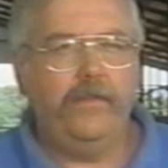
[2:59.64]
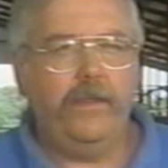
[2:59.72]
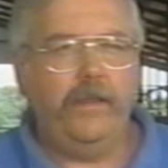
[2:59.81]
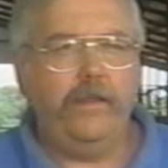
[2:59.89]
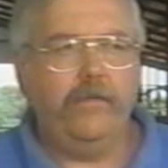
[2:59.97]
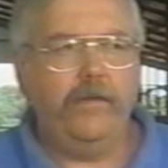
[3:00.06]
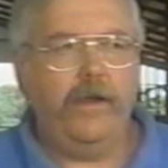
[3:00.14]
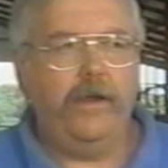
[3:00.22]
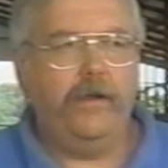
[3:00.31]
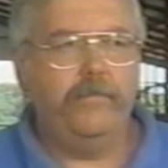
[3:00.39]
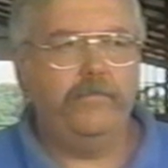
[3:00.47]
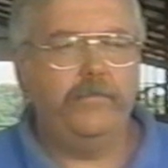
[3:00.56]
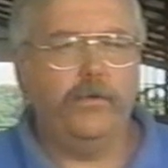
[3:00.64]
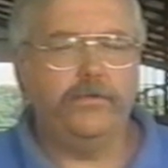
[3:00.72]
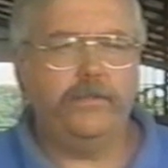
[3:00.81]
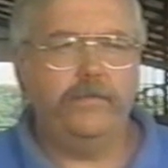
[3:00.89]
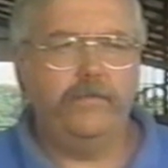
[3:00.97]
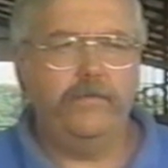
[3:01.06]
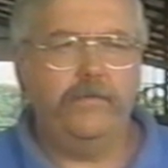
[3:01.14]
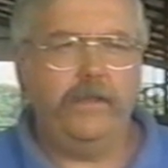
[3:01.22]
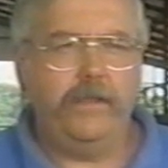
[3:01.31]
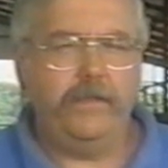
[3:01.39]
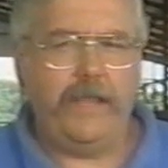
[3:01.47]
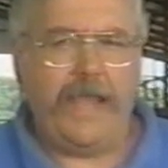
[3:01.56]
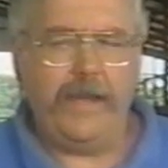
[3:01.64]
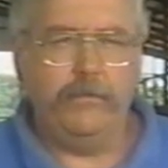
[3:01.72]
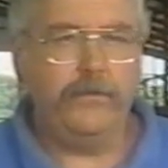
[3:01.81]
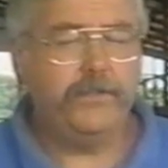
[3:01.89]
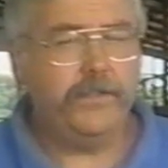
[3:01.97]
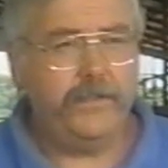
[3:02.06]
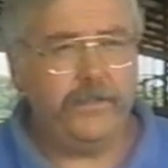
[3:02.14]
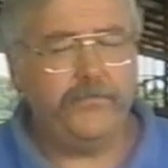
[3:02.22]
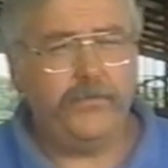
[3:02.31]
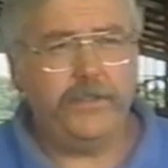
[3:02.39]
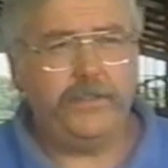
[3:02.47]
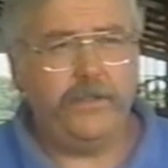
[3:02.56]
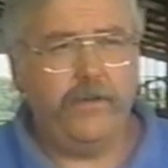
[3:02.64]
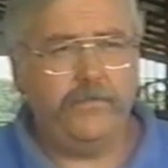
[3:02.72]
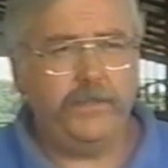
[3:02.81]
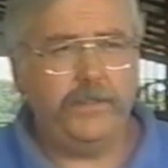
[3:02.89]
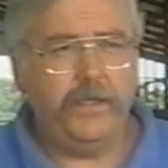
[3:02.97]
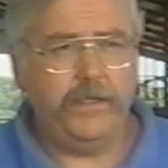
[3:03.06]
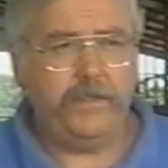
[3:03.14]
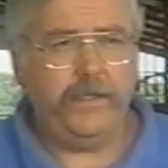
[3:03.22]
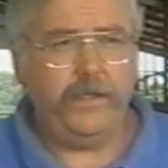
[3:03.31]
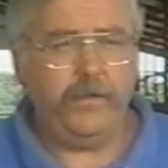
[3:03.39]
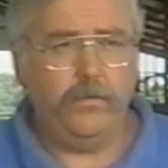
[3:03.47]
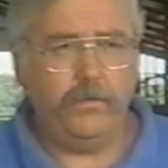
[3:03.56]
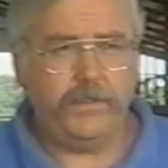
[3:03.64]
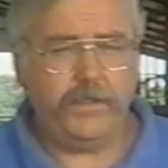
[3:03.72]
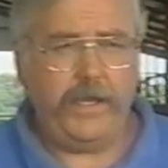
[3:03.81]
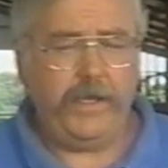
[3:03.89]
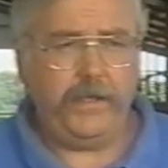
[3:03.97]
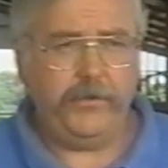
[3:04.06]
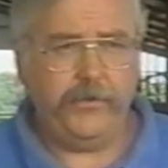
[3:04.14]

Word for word: The, uh, of course, the, the animals in this freestall facility will stay